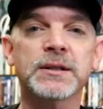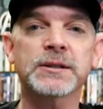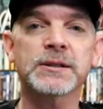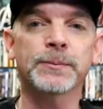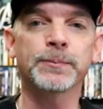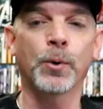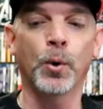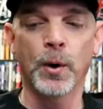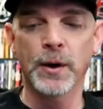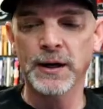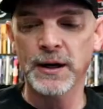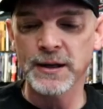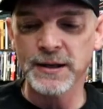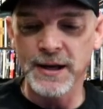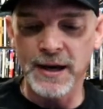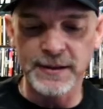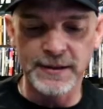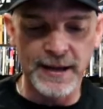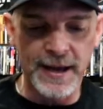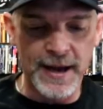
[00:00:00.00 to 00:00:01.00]
disappointing
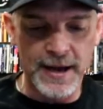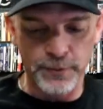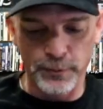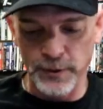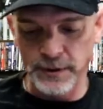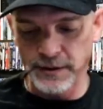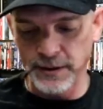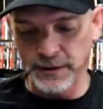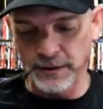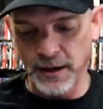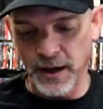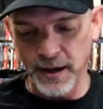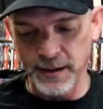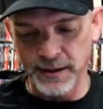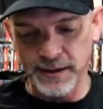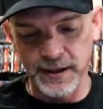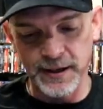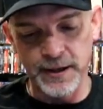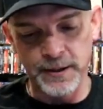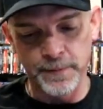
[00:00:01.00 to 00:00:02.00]
that we did
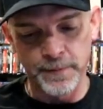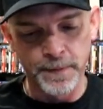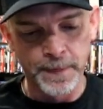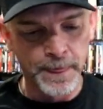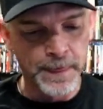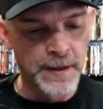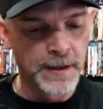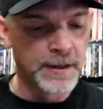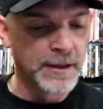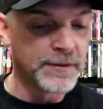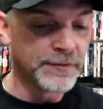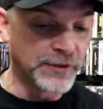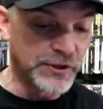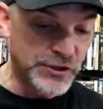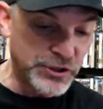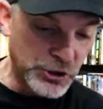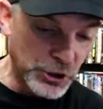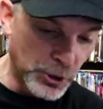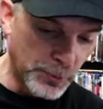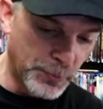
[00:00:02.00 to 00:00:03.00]
not get the
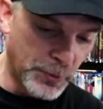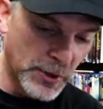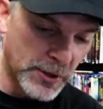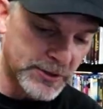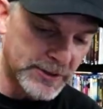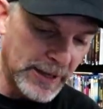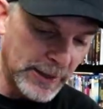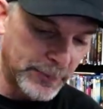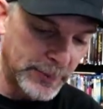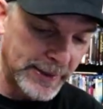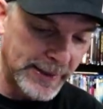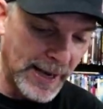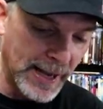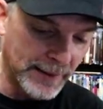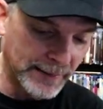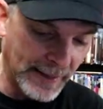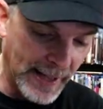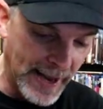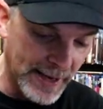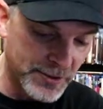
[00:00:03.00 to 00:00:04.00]
steelbooks like we
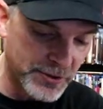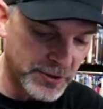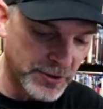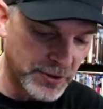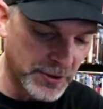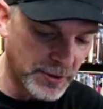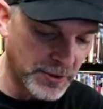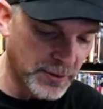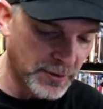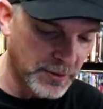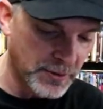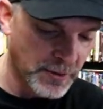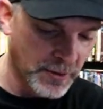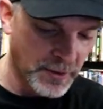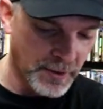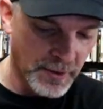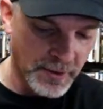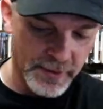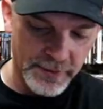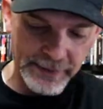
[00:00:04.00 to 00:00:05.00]
got last year.
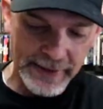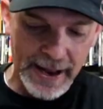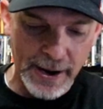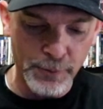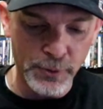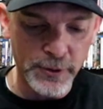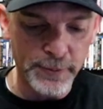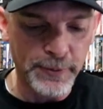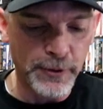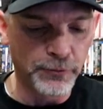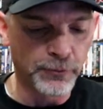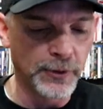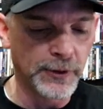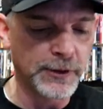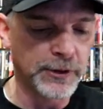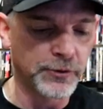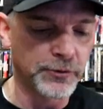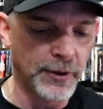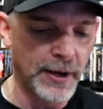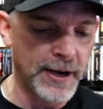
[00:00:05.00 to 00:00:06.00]
That would have been
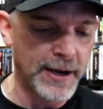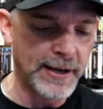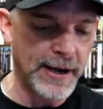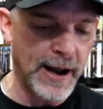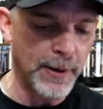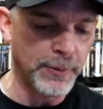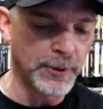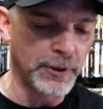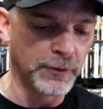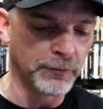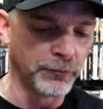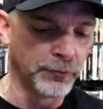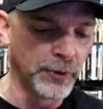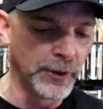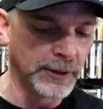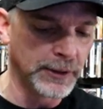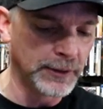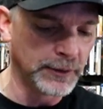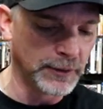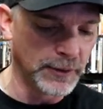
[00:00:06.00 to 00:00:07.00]
really great. I would have
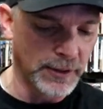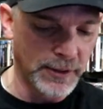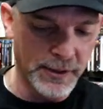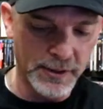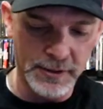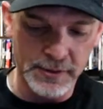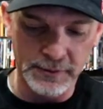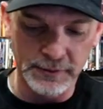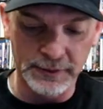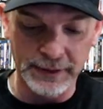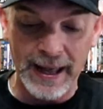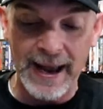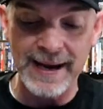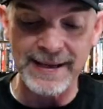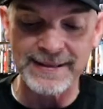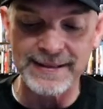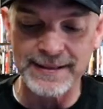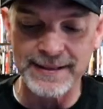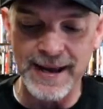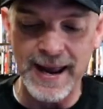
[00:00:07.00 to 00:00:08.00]
really
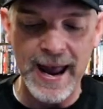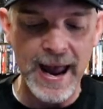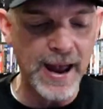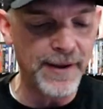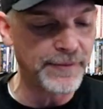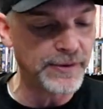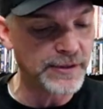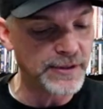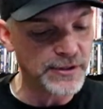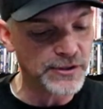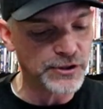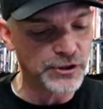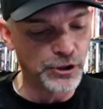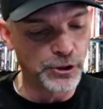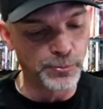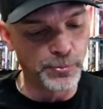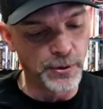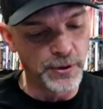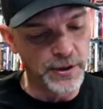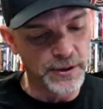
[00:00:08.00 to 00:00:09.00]
liked having the
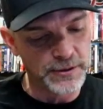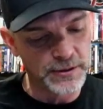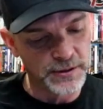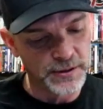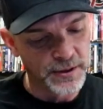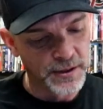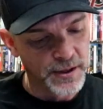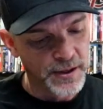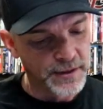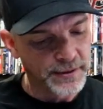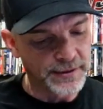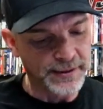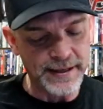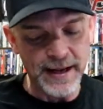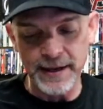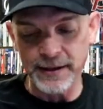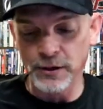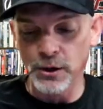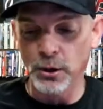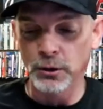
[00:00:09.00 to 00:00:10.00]
steelbooks to
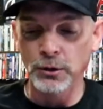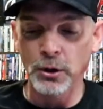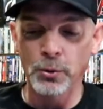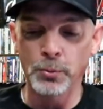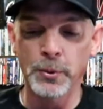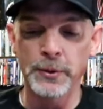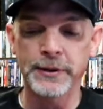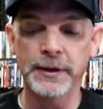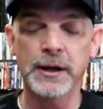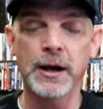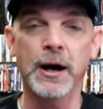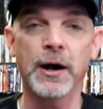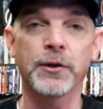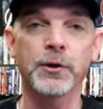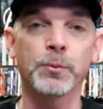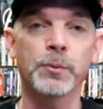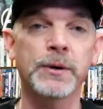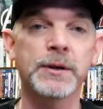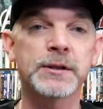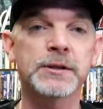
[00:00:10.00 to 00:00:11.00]
kind of go along with the
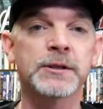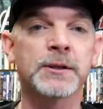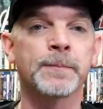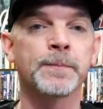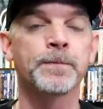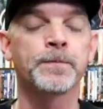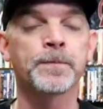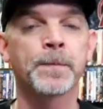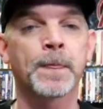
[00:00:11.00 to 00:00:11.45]
other ones.